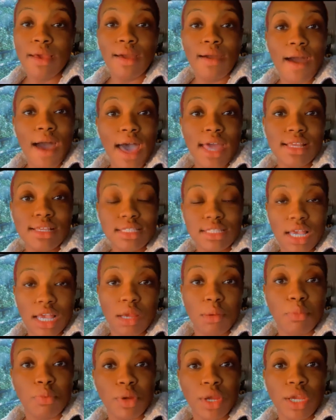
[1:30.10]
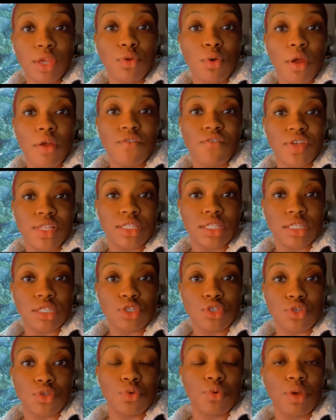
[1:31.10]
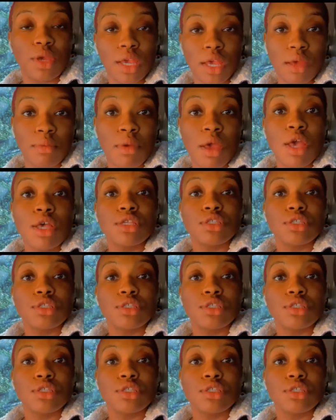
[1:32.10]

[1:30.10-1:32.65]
God is saying, bring your offenses to him